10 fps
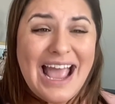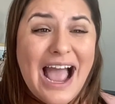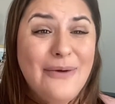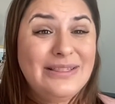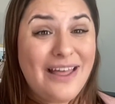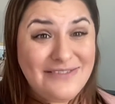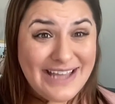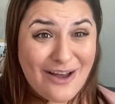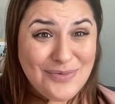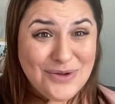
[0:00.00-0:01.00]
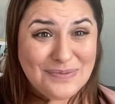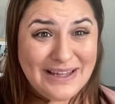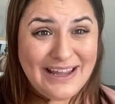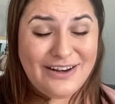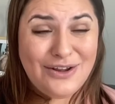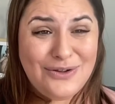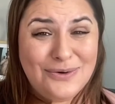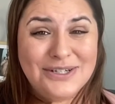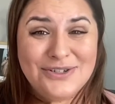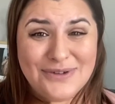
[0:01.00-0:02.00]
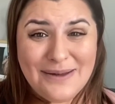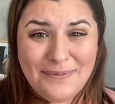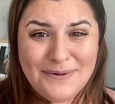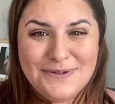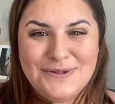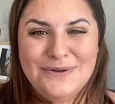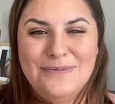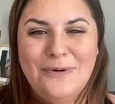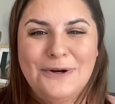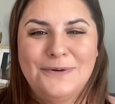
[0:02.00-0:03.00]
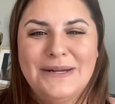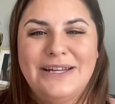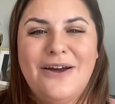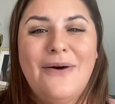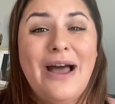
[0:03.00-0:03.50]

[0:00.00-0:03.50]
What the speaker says: I would love to help you plan your trip to Puerto Rico,